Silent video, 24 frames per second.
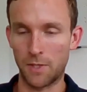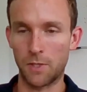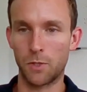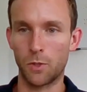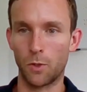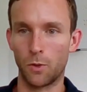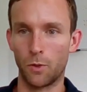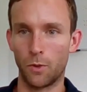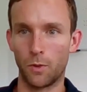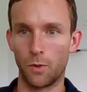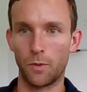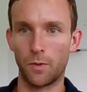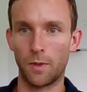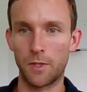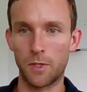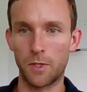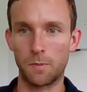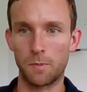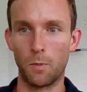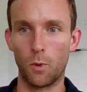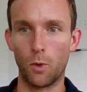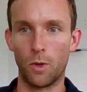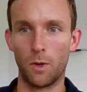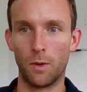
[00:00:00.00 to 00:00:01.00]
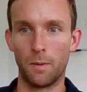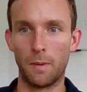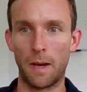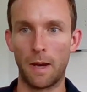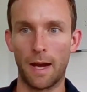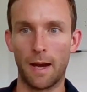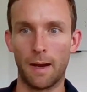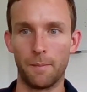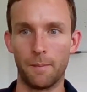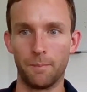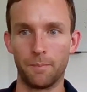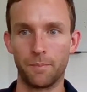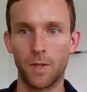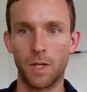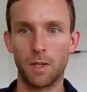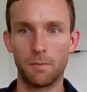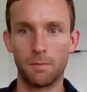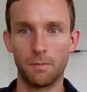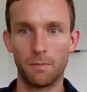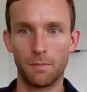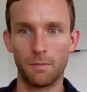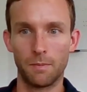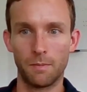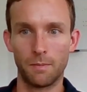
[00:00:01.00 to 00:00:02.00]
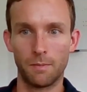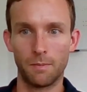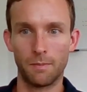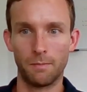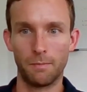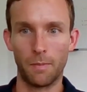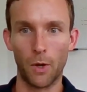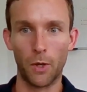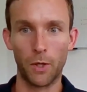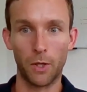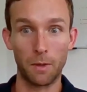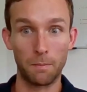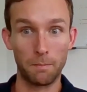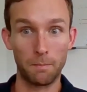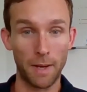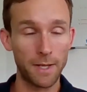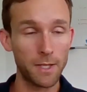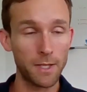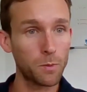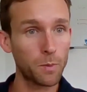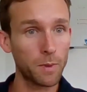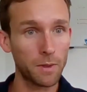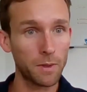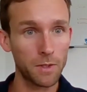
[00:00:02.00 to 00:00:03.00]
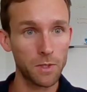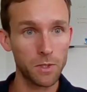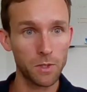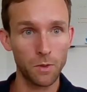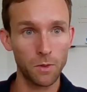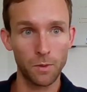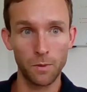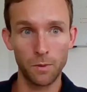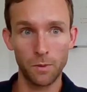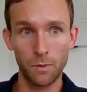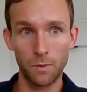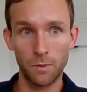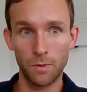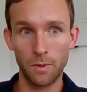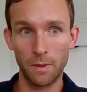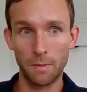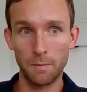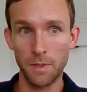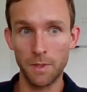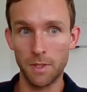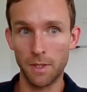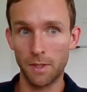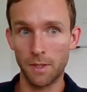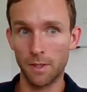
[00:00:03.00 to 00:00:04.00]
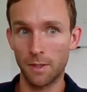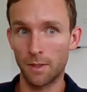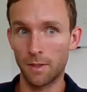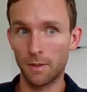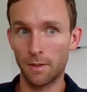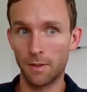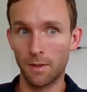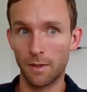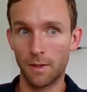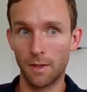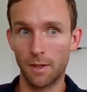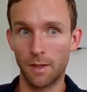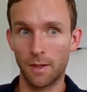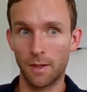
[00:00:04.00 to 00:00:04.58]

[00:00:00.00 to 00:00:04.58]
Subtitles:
this is more Burdekin based with the school in particular?